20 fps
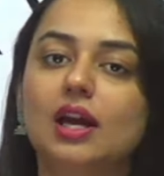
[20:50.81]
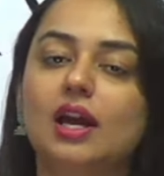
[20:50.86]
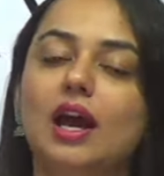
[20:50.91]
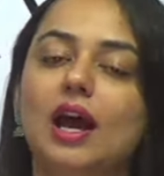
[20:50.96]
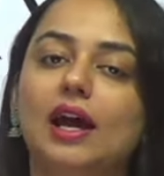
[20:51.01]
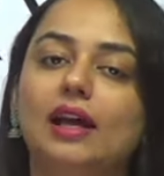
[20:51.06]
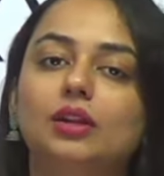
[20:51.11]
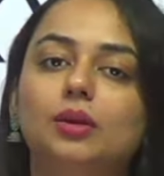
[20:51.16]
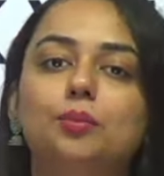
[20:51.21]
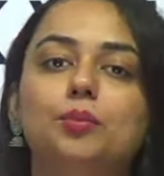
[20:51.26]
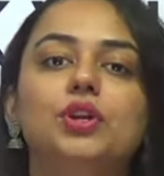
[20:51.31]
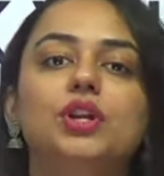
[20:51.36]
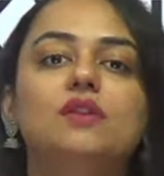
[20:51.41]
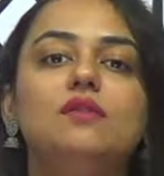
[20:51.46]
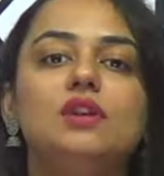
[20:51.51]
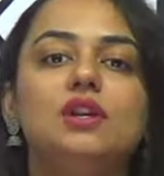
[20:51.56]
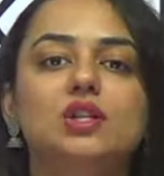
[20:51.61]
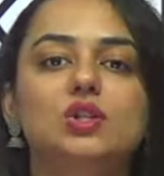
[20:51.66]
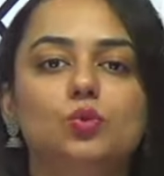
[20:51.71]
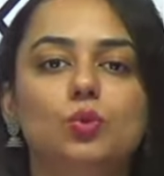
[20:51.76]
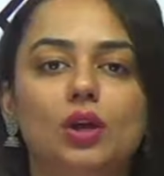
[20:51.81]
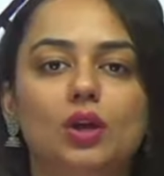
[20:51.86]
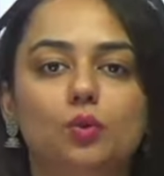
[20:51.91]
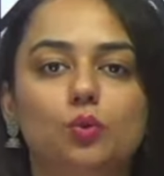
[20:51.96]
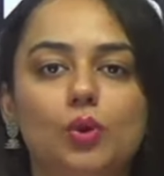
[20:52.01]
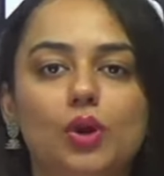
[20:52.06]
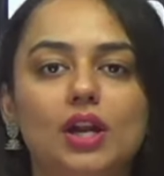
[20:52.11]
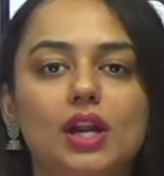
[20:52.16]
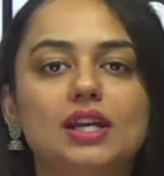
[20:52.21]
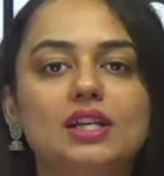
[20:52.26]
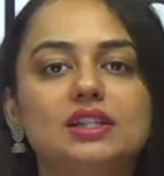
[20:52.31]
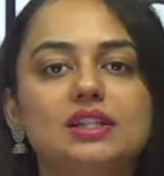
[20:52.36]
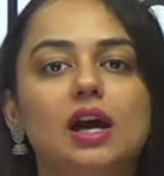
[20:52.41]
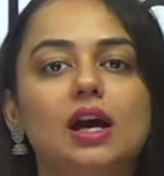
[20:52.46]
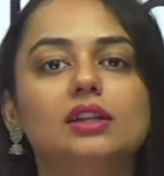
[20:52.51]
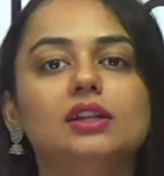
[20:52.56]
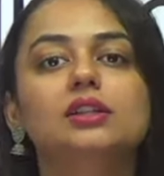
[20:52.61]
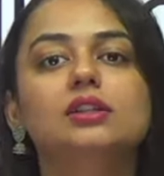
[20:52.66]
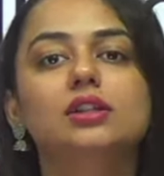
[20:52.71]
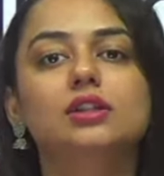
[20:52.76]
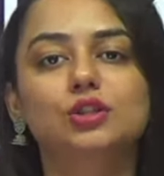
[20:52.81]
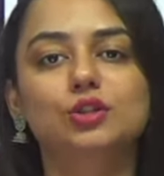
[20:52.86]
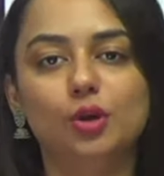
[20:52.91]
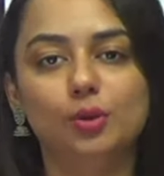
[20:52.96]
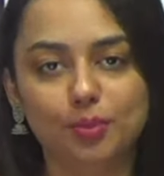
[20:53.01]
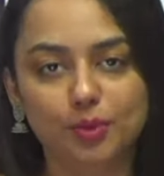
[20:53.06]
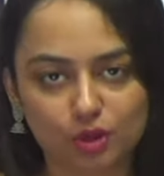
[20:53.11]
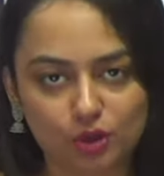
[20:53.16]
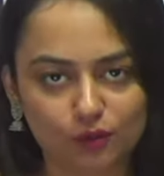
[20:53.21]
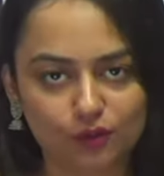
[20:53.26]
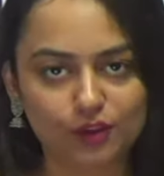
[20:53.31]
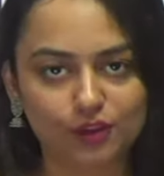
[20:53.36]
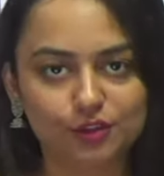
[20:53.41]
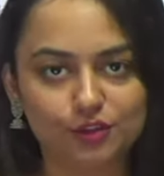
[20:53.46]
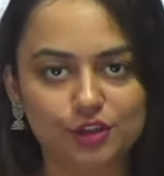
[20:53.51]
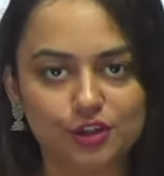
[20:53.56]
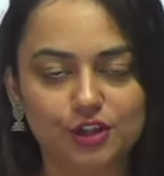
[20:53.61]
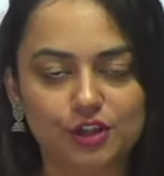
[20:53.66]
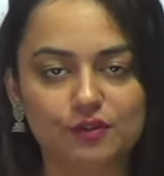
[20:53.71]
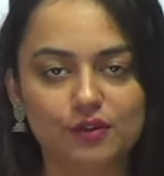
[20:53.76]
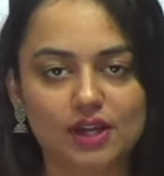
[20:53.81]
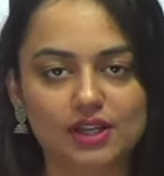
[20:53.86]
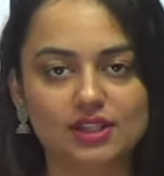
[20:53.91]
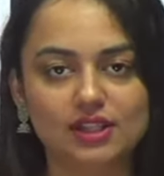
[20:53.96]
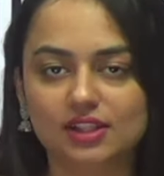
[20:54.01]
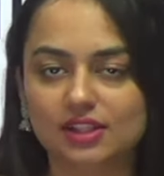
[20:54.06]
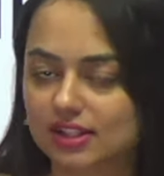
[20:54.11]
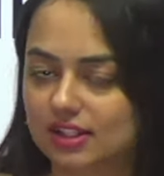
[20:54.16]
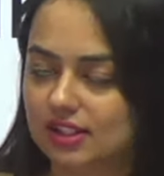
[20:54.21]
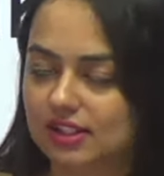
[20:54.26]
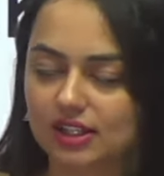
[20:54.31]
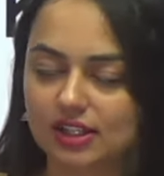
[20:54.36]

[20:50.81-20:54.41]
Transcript: and the previous one where I started the topic of literary devices.